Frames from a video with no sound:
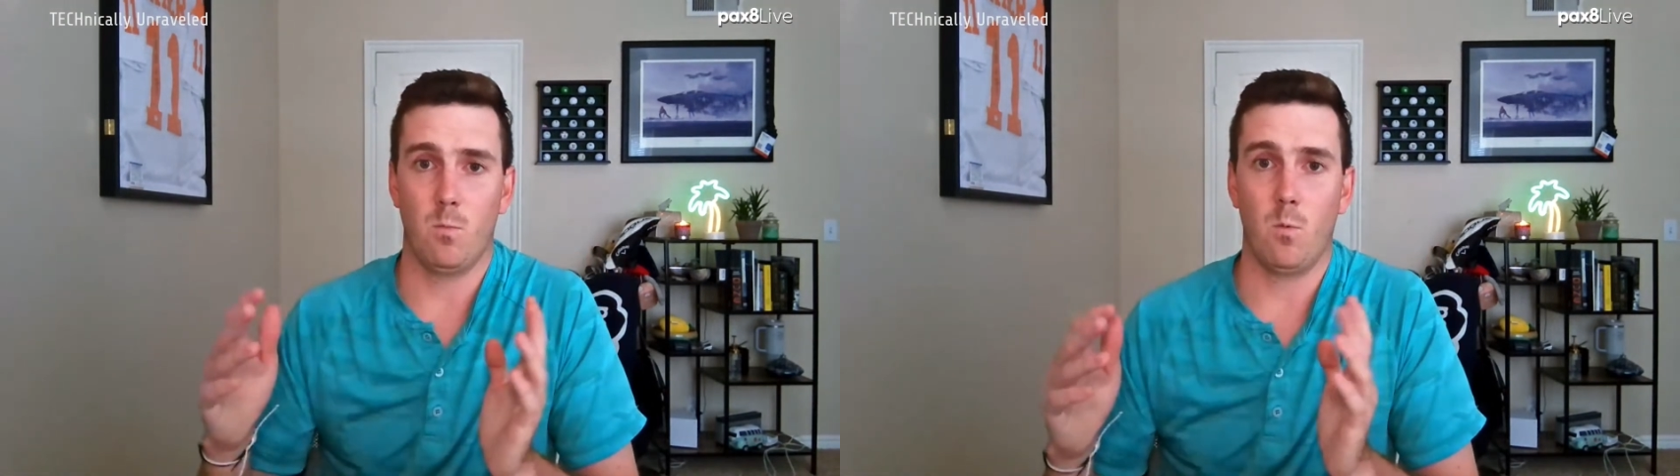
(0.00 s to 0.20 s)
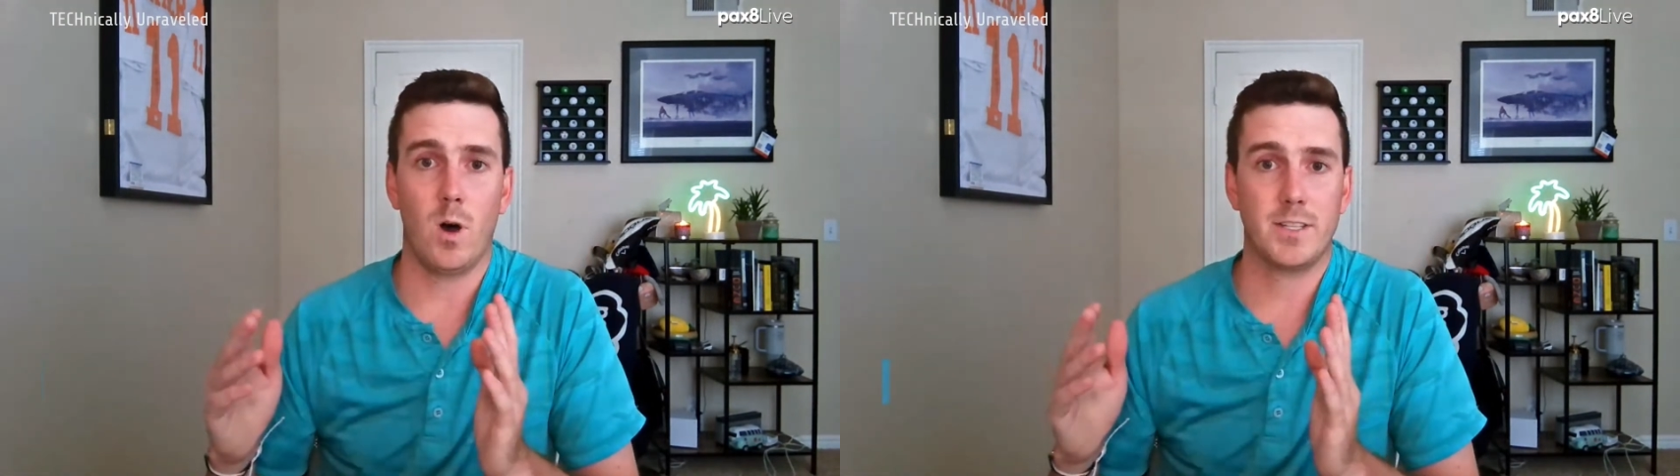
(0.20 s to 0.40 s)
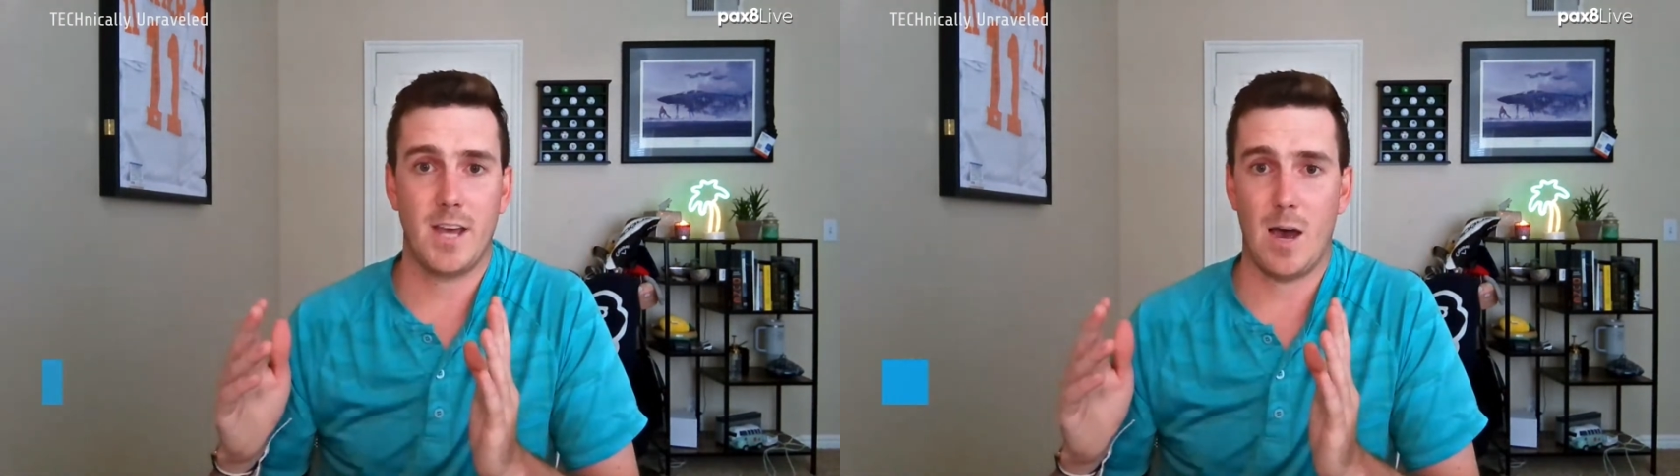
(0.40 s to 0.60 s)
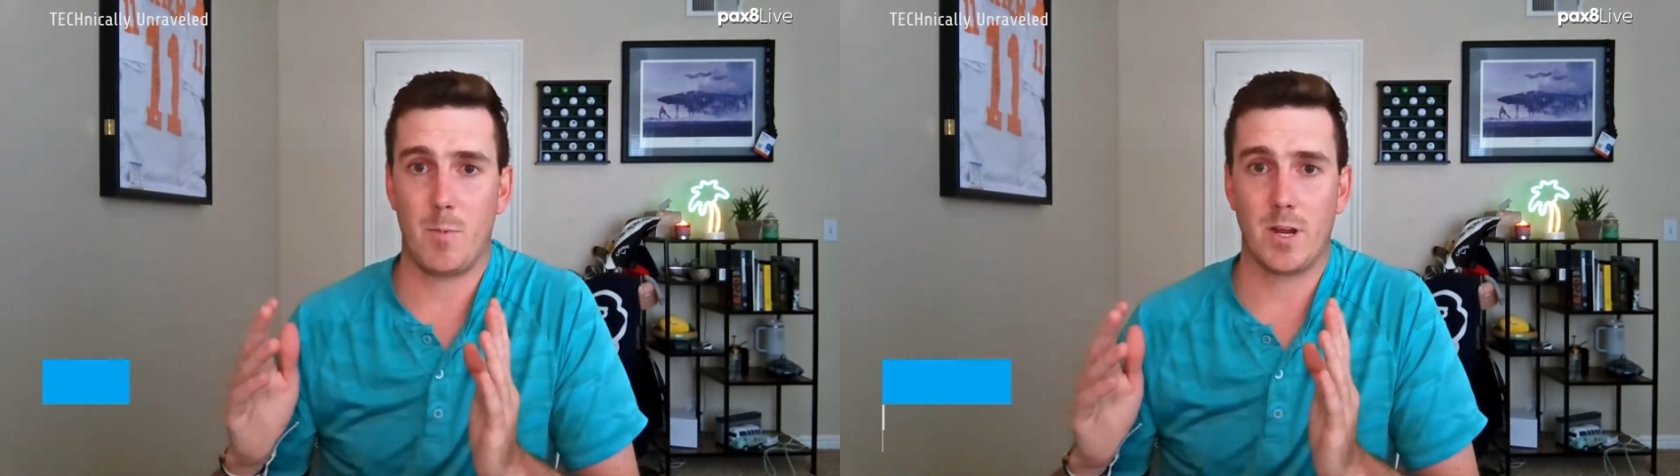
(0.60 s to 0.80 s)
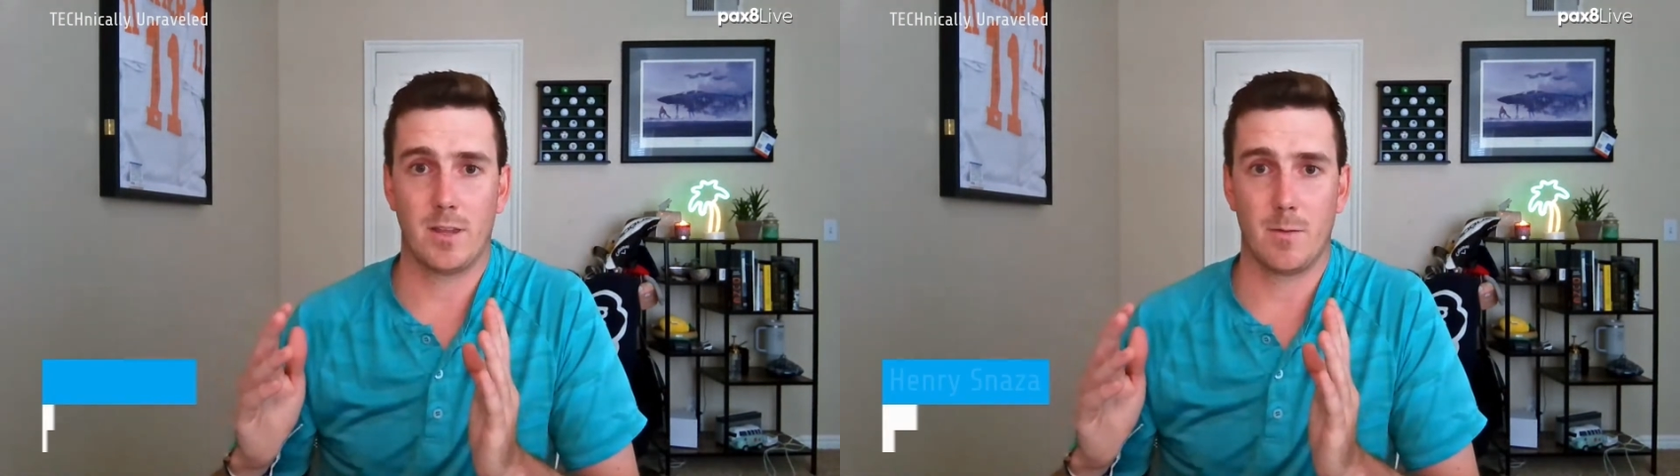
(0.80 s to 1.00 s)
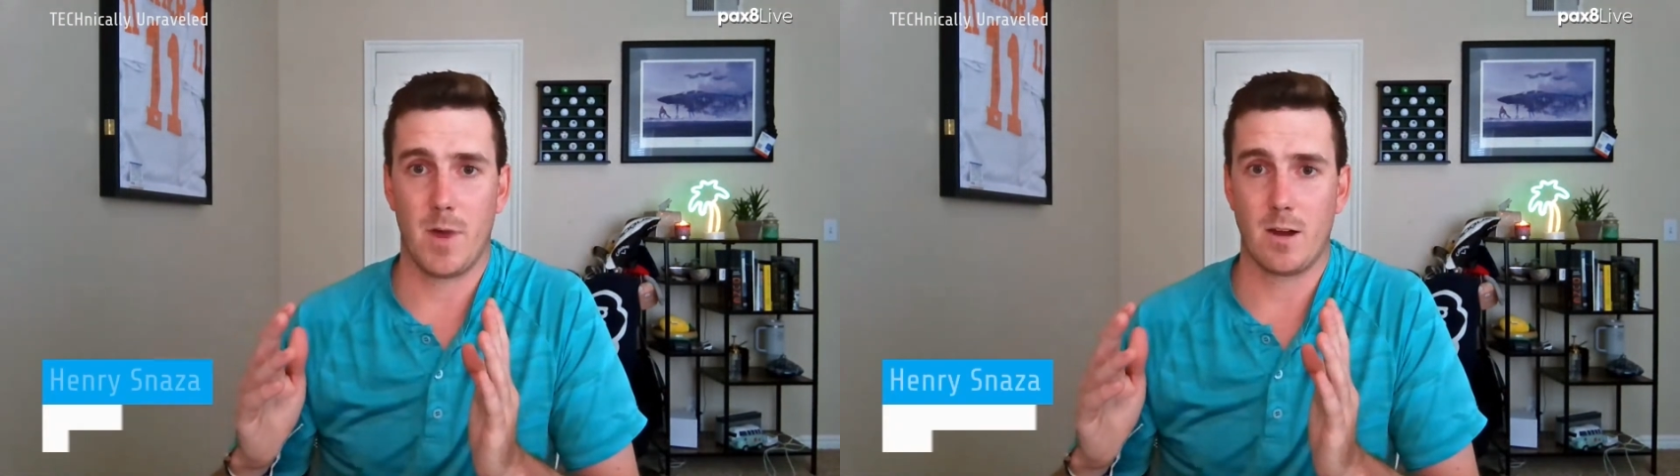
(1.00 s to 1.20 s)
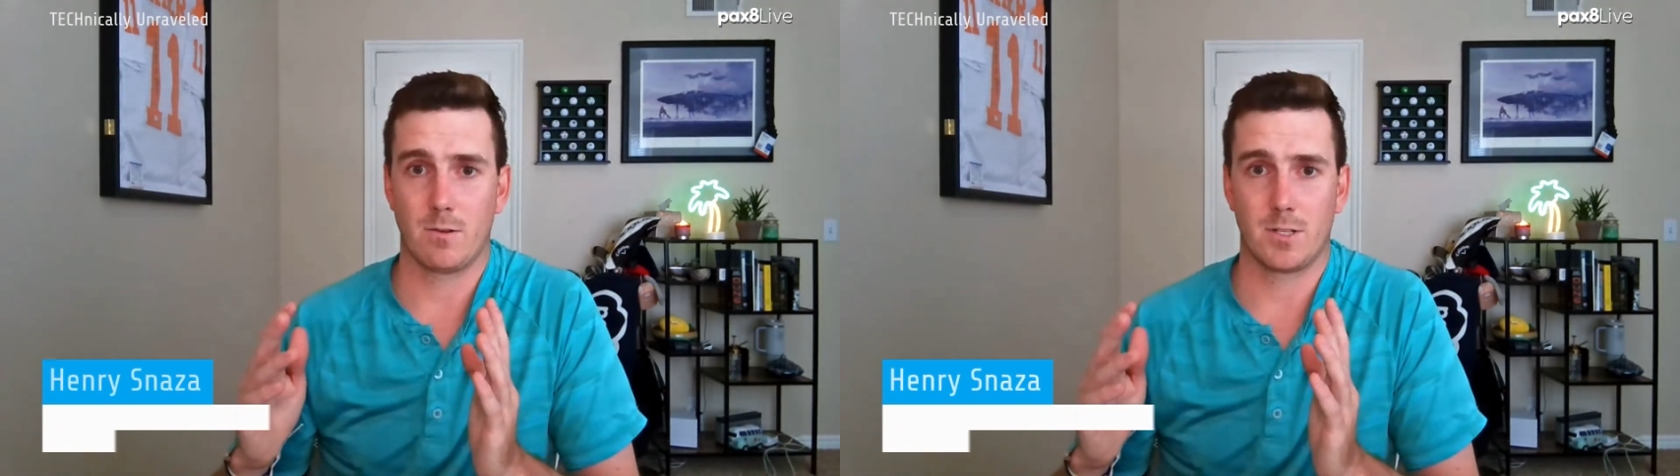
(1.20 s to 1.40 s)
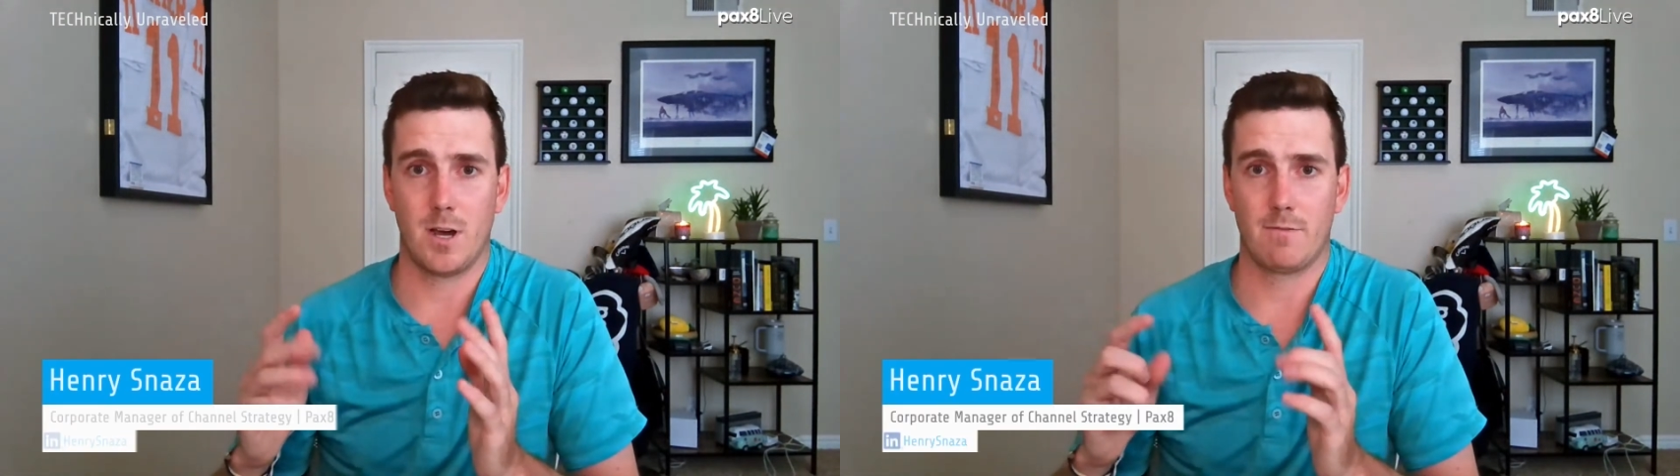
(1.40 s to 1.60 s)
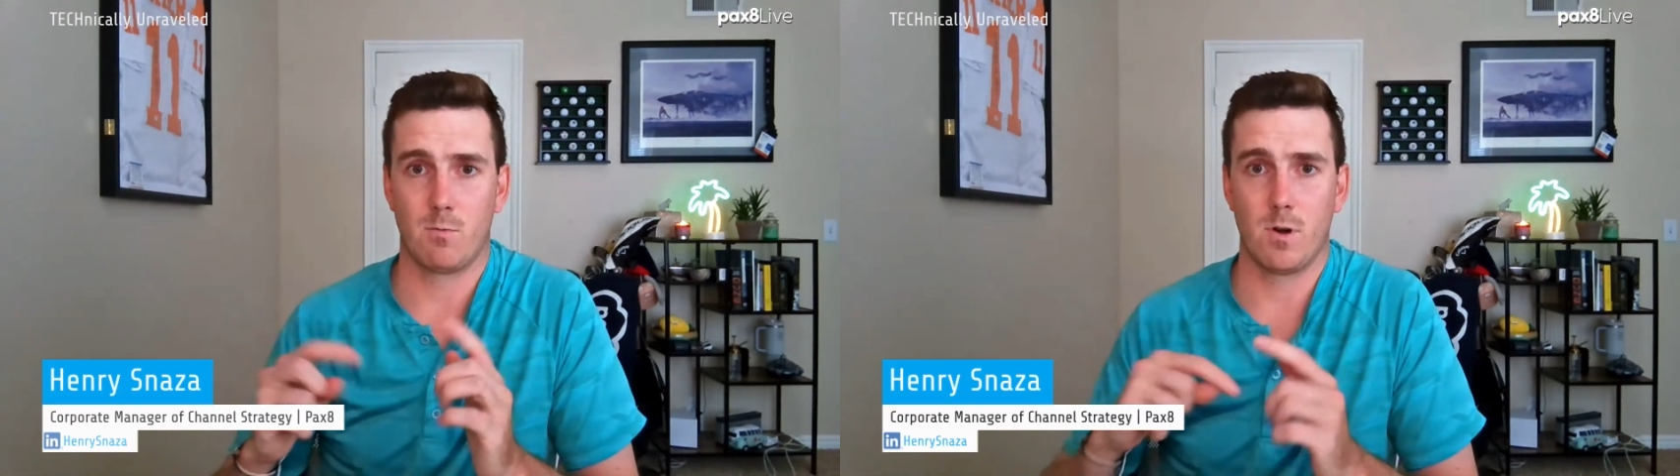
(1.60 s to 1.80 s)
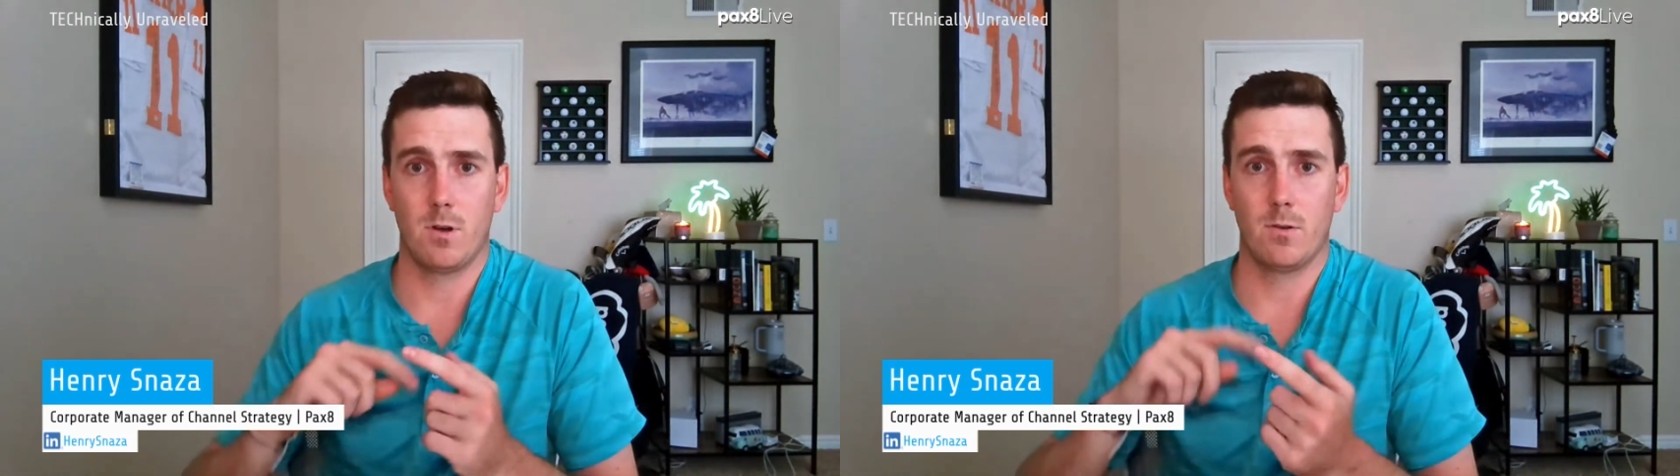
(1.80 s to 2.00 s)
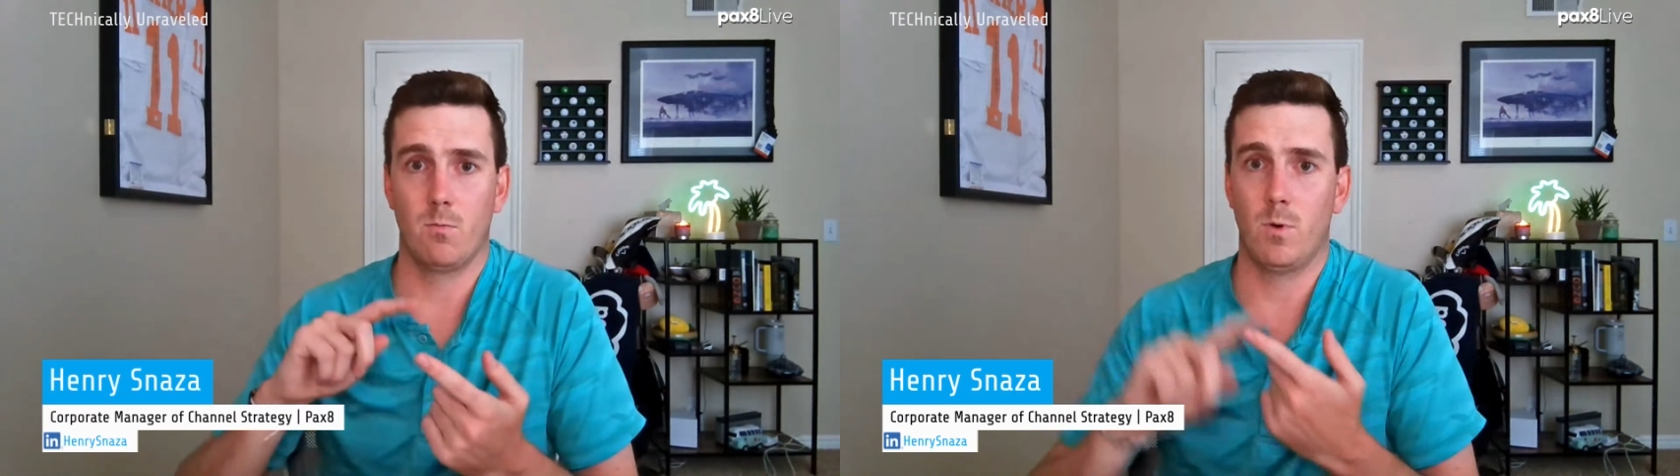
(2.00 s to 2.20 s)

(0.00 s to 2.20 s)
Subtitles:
what's happening in the Microsoft world,